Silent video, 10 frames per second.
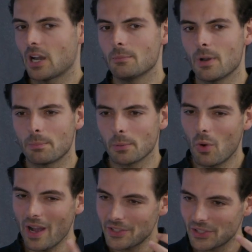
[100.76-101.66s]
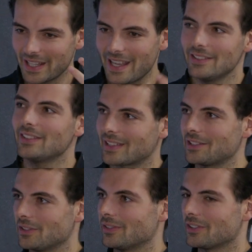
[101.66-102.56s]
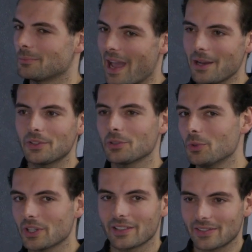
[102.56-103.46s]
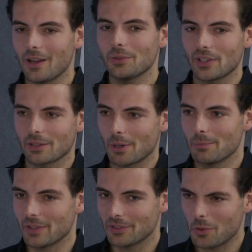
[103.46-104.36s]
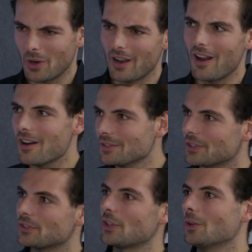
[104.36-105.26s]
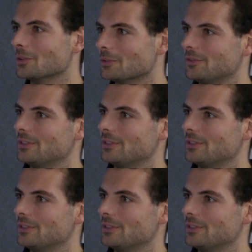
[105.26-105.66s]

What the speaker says: But what actually is a scheduling system? How does it work? It sounds like a problem that's quite hard to solve.